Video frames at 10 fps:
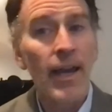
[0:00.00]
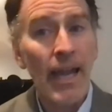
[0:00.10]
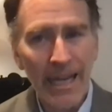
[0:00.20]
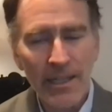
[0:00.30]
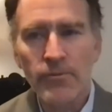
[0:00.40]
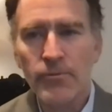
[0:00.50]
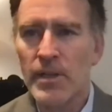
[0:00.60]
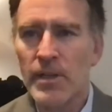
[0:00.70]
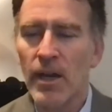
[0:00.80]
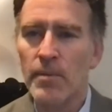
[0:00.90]
and a
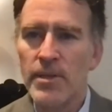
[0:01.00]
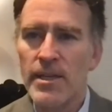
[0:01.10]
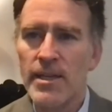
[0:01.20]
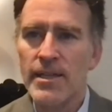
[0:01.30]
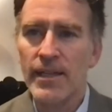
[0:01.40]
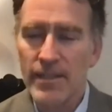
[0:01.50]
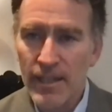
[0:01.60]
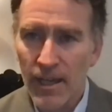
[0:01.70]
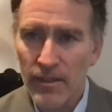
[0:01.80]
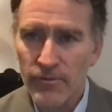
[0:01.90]
Fremont Peak in
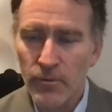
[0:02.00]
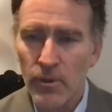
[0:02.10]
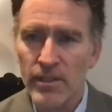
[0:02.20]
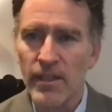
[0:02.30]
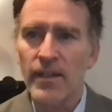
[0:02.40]
California.